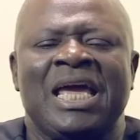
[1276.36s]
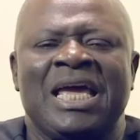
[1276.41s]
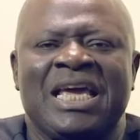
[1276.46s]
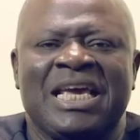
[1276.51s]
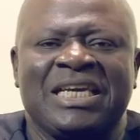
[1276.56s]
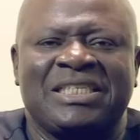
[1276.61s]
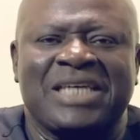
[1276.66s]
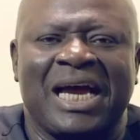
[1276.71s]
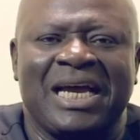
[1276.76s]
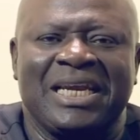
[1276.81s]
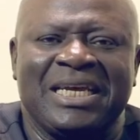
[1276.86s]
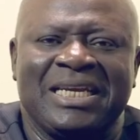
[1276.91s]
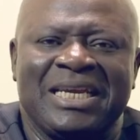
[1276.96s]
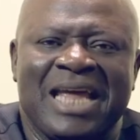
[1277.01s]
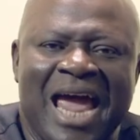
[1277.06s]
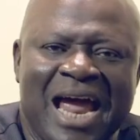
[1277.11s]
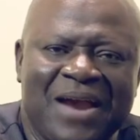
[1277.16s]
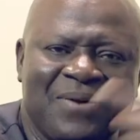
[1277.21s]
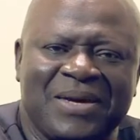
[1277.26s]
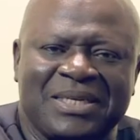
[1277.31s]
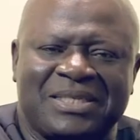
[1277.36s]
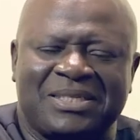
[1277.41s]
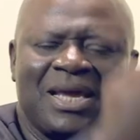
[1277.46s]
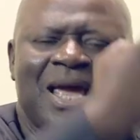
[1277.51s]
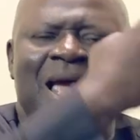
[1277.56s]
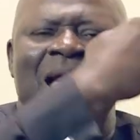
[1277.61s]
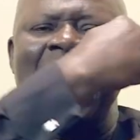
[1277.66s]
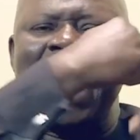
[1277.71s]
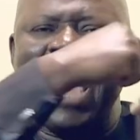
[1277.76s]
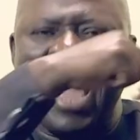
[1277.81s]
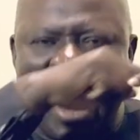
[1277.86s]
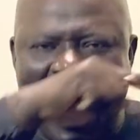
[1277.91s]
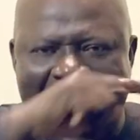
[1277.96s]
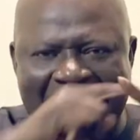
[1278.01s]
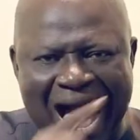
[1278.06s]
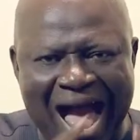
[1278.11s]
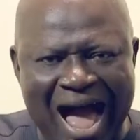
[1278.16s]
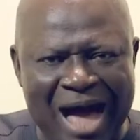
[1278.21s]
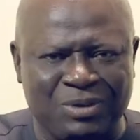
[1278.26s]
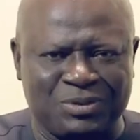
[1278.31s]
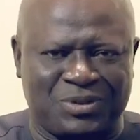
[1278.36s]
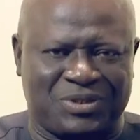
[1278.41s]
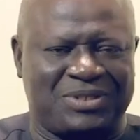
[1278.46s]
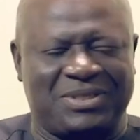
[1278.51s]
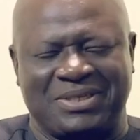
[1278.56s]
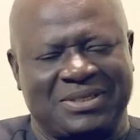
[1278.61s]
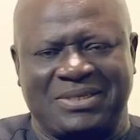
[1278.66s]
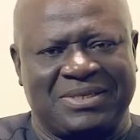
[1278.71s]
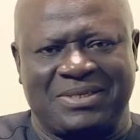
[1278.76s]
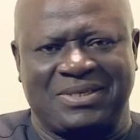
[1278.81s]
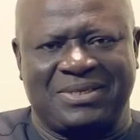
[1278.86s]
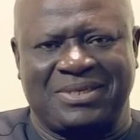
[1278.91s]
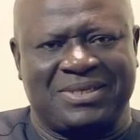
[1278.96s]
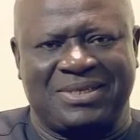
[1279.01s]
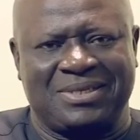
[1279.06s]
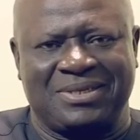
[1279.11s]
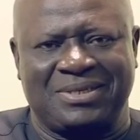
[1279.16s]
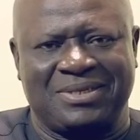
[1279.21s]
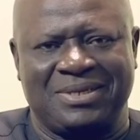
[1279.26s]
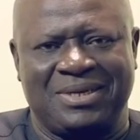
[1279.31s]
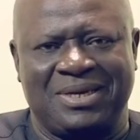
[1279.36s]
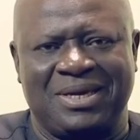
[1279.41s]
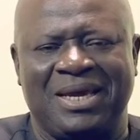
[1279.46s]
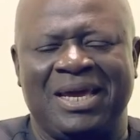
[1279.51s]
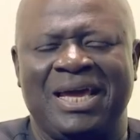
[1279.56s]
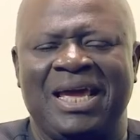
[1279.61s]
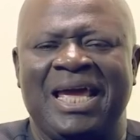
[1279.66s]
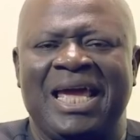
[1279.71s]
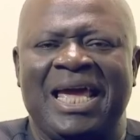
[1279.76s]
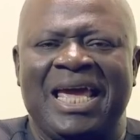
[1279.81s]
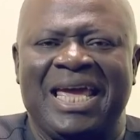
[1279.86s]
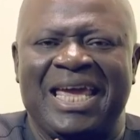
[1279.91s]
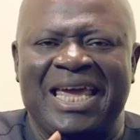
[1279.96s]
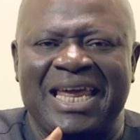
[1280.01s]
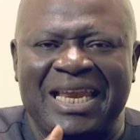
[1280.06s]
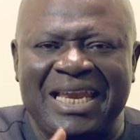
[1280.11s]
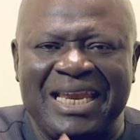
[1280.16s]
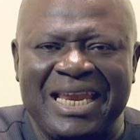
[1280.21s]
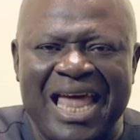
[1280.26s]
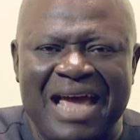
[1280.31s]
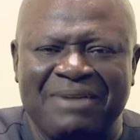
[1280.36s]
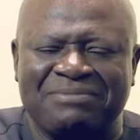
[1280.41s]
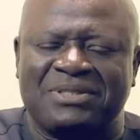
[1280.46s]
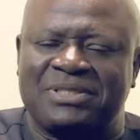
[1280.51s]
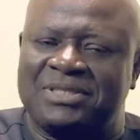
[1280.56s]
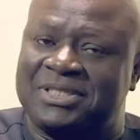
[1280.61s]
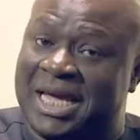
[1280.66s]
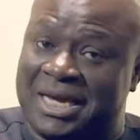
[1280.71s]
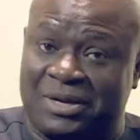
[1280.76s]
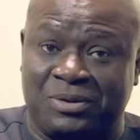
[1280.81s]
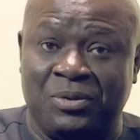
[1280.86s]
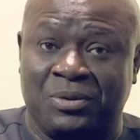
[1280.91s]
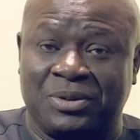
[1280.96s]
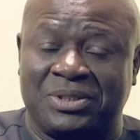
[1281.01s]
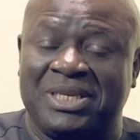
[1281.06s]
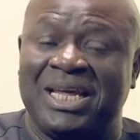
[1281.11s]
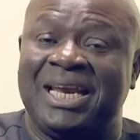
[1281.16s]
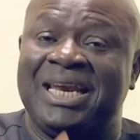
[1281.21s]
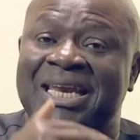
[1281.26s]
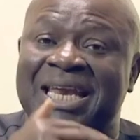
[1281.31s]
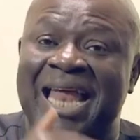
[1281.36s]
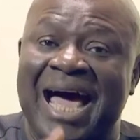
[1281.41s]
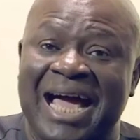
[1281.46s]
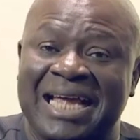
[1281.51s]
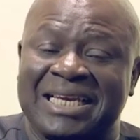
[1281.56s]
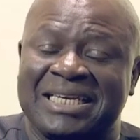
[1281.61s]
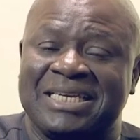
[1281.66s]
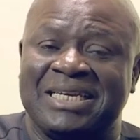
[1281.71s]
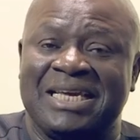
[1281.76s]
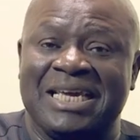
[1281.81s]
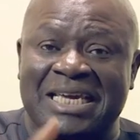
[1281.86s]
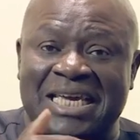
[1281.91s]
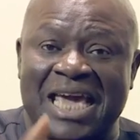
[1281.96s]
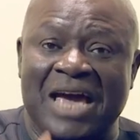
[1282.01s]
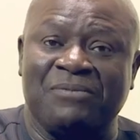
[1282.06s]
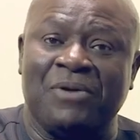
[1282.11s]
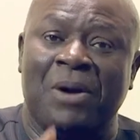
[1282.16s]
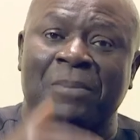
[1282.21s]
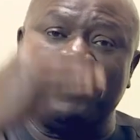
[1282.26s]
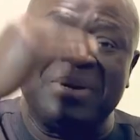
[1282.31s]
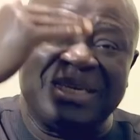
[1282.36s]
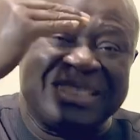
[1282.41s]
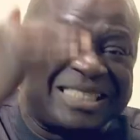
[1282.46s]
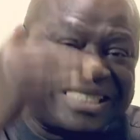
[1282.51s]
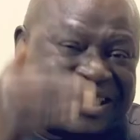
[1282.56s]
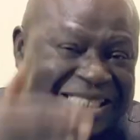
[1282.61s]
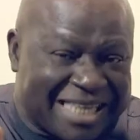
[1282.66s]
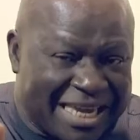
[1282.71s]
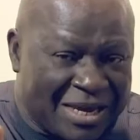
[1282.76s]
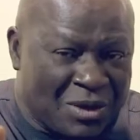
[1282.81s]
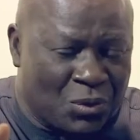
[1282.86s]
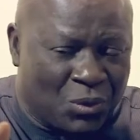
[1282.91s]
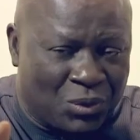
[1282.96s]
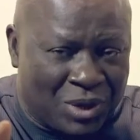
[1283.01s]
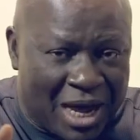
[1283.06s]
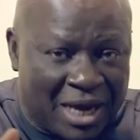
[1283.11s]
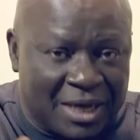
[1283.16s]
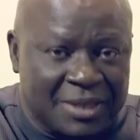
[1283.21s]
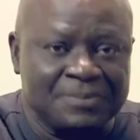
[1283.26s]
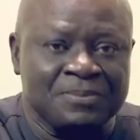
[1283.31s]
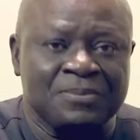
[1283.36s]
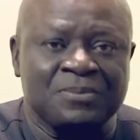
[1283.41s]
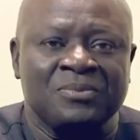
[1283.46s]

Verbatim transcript: He shall inherit houses. He left, take note, the land he gave up is singular.